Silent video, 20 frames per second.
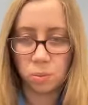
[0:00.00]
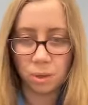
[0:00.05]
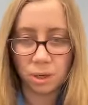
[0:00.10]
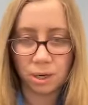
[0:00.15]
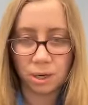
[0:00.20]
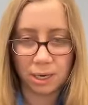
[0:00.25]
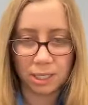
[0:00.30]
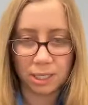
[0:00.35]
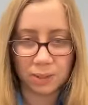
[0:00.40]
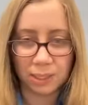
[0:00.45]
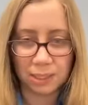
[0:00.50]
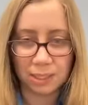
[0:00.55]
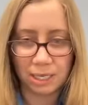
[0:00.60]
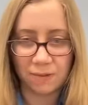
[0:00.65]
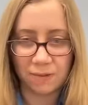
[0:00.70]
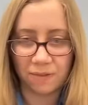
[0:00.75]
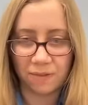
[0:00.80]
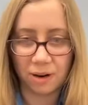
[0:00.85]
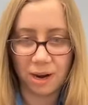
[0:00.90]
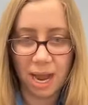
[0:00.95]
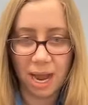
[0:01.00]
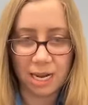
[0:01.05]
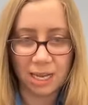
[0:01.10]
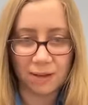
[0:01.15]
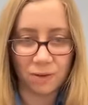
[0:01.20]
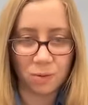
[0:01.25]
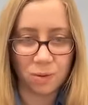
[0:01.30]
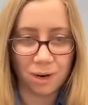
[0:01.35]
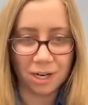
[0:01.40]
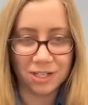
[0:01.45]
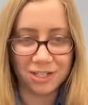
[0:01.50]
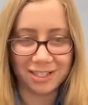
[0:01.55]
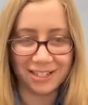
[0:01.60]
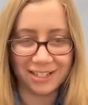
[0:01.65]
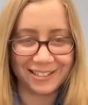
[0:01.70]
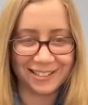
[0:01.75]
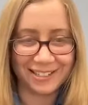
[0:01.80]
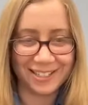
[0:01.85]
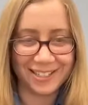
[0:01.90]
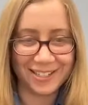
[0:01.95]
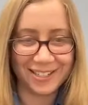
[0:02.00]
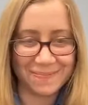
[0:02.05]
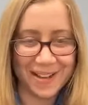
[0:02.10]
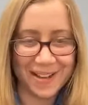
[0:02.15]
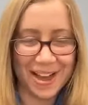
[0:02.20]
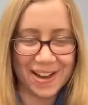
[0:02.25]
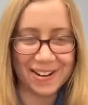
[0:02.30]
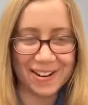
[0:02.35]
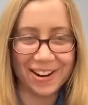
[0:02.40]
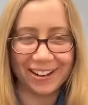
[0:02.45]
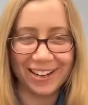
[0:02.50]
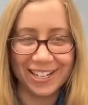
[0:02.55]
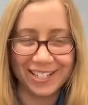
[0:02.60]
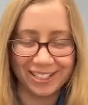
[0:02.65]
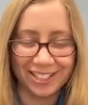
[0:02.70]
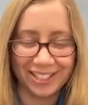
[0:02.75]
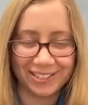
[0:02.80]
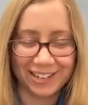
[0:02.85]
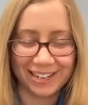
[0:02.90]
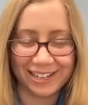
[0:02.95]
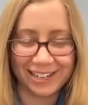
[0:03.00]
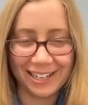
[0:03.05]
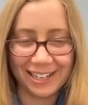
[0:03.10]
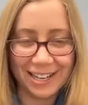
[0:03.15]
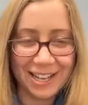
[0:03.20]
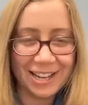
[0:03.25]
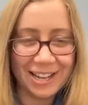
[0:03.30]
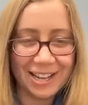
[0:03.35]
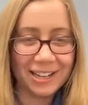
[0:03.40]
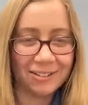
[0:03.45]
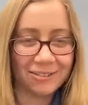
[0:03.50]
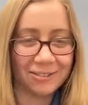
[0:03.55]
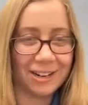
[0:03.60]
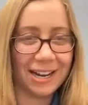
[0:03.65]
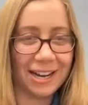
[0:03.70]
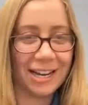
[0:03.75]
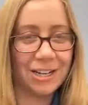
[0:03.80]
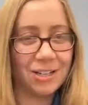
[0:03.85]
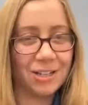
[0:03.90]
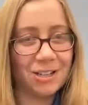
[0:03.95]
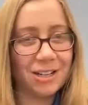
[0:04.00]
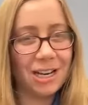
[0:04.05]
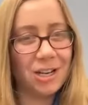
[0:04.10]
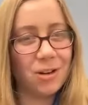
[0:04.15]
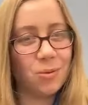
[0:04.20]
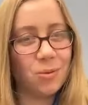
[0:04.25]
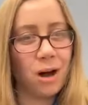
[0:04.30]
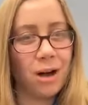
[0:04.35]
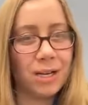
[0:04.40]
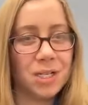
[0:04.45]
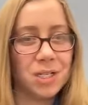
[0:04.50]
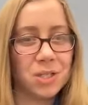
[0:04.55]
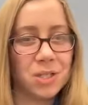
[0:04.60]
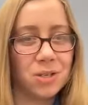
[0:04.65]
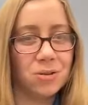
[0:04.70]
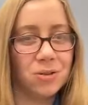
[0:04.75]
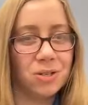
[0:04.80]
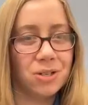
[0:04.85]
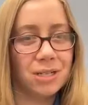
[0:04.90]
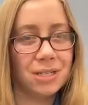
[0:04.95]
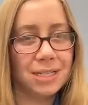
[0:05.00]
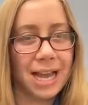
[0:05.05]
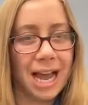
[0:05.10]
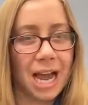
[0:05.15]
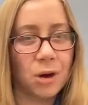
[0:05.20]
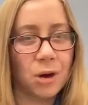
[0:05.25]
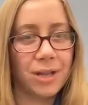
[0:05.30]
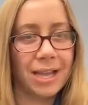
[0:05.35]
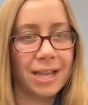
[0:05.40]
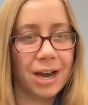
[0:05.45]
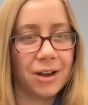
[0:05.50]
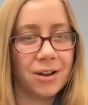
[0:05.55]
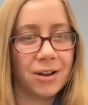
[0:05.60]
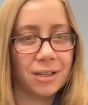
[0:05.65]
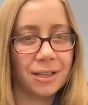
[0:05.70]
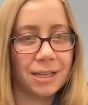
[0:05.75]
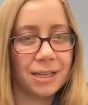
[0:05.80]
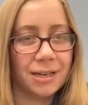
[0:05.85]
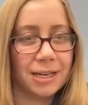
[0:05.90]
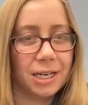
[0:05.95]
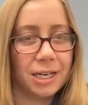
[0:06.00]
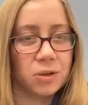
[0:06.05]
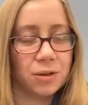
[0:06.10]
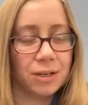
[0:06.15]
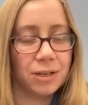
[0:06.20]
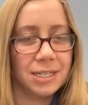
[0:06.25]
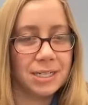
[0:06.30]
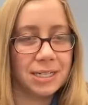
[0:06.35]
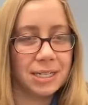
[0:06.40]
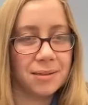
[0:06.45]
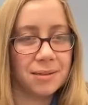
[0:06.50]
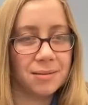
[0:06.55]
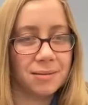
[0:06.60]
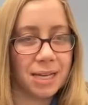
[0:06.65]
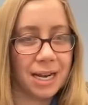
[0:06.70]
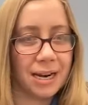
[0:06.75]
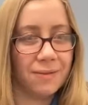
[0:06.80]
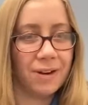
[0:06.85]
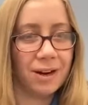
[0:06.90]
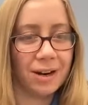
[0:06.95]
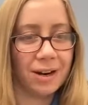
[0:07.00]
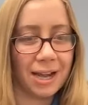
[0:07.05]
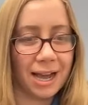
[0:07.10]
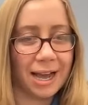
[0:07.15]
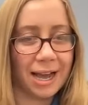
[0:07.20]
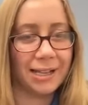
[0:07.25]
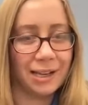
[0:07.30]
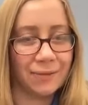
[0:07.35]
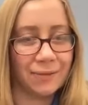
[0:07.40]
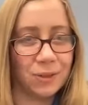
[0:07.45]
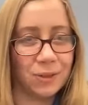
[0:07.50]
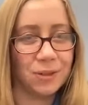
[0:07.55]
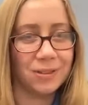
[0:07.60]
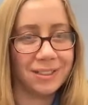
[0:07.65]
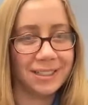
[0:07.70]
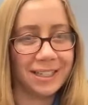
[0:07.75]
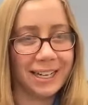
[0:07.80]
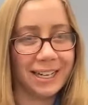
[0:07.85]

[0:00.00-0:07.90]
work? So I see a variety of questions about our interest rate. Ron, can you walk us through just how we calculate interest and at a very high level?